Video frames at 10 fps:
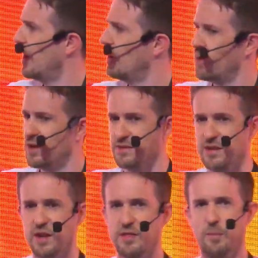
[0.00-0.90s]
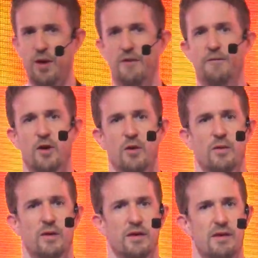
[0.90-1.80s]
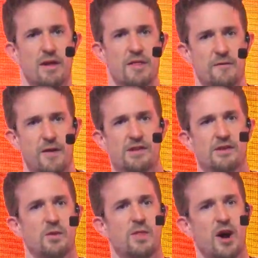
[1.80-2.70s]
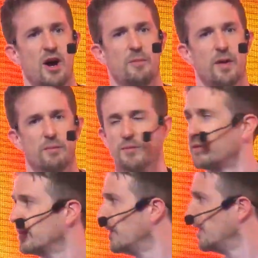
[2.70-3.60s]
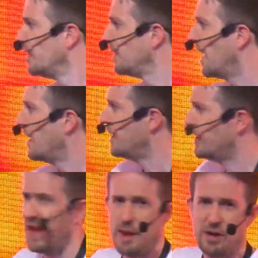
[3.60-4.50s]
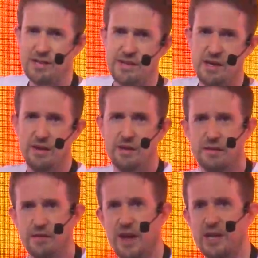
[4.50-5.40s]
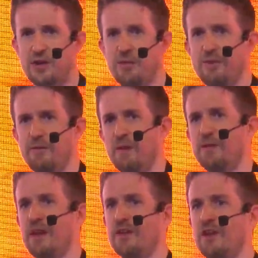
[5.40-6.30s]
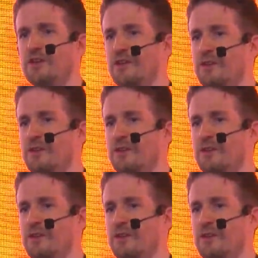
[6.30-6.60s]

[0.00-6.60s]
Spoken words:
we can see like the blood flow in their faces or the heart pumps. In MIT, they actually developed technology to